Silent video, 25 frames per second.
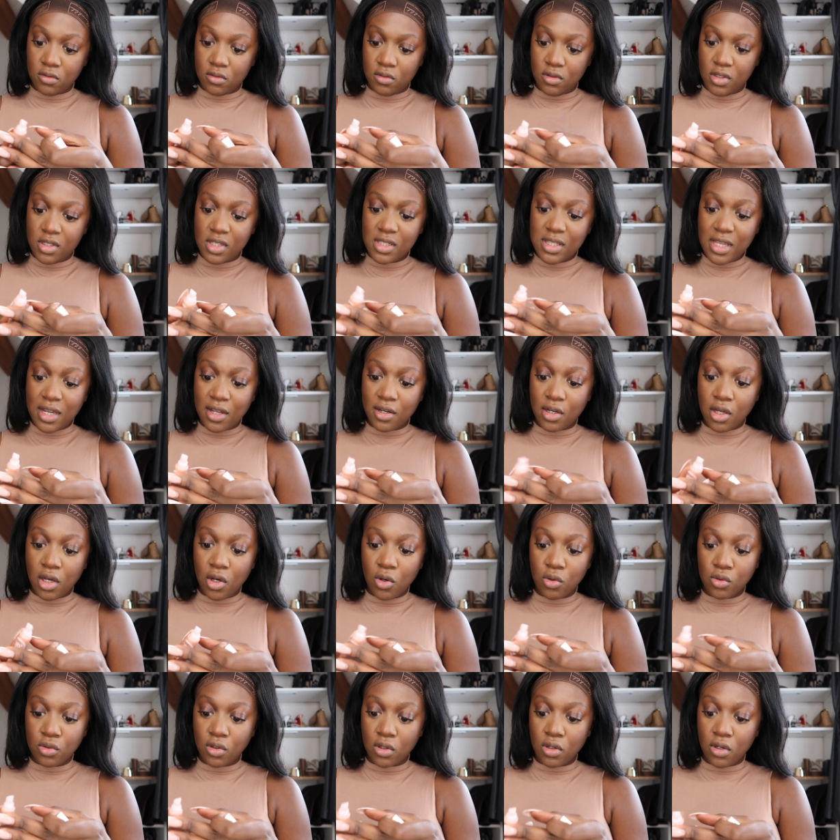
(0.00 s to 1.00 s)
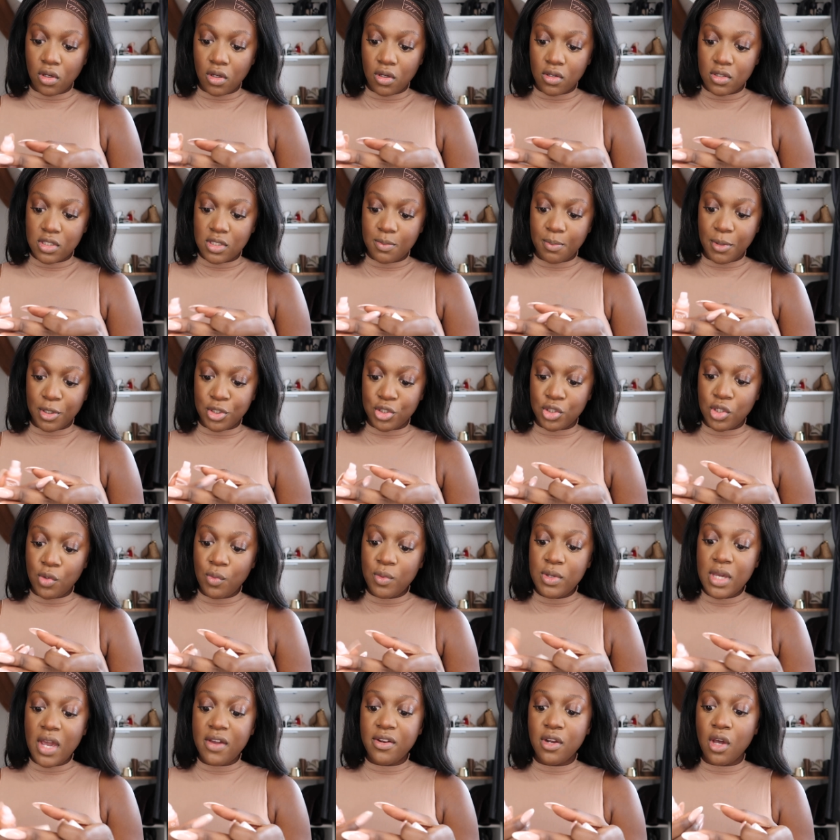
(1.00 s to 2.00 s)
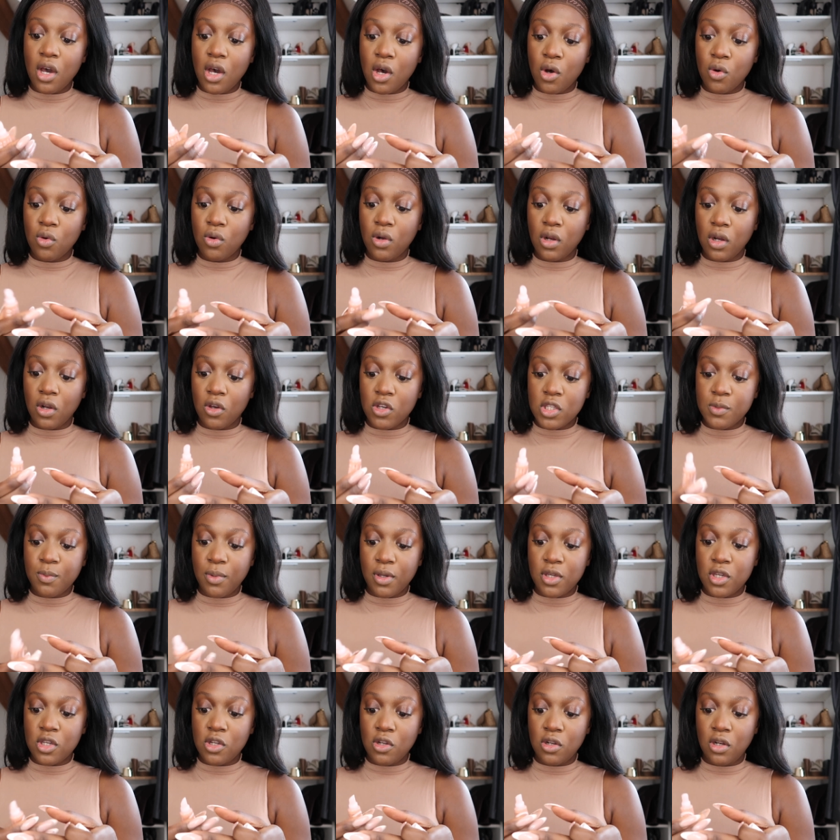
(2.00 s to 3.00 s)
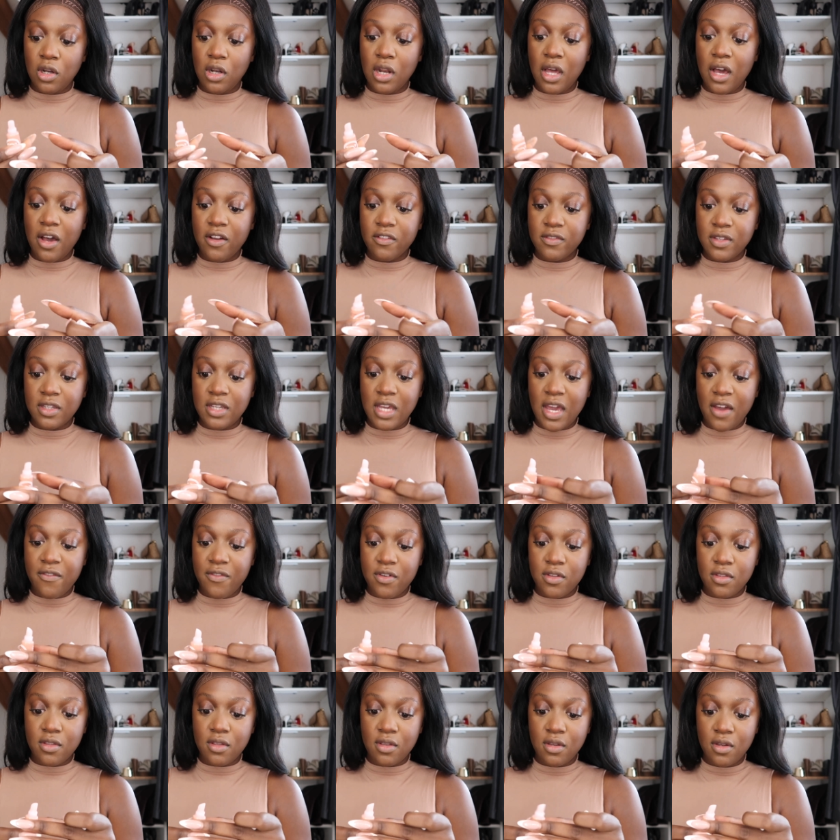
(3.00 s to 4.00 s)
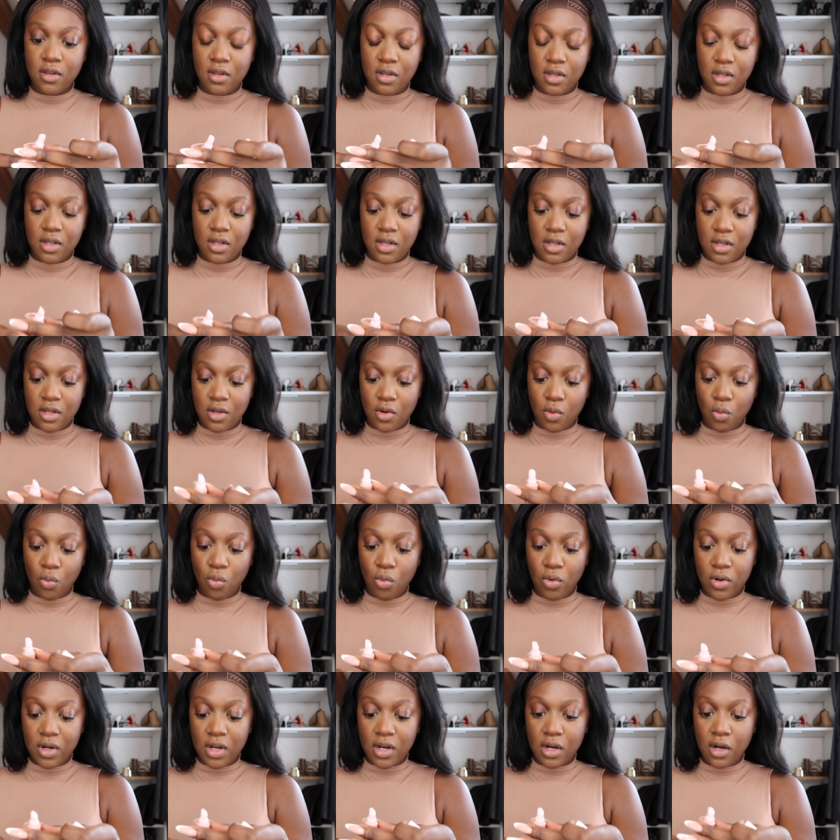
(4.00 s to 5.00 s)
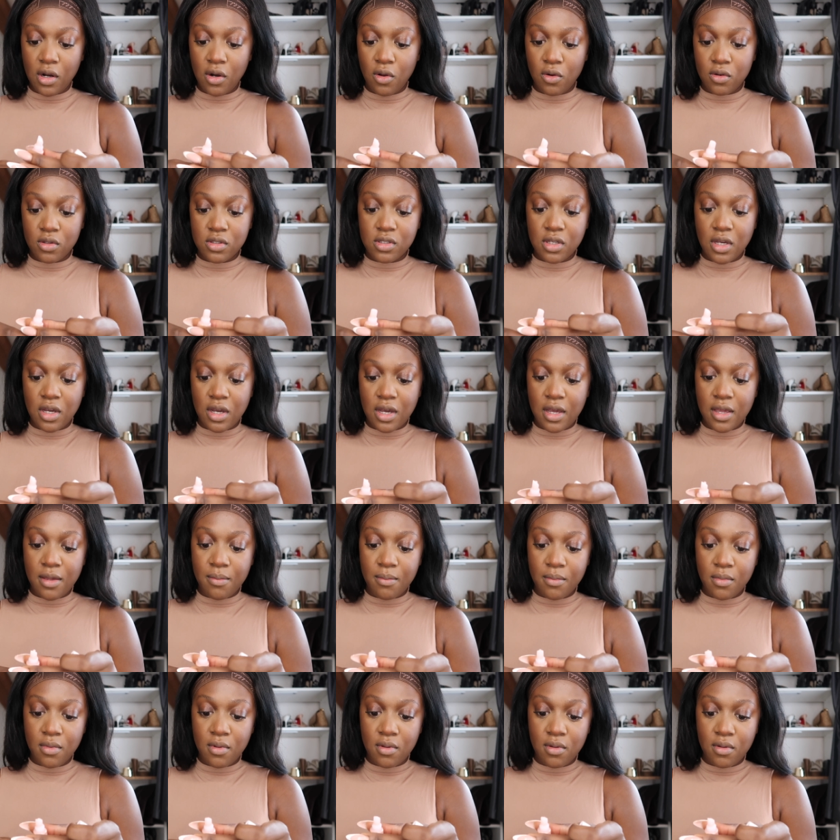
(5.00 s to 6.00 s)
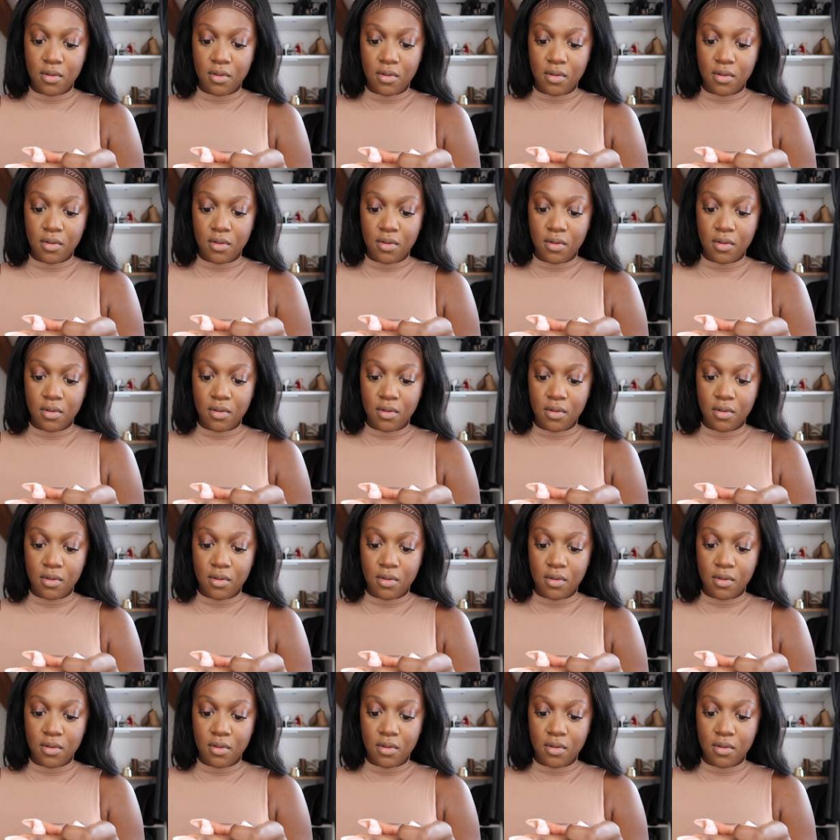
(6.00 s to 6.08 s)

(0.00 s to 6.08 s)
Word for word: This is like an old gloss. But do you know when you had an old gloss but you loved and you haven't worn it in a long time?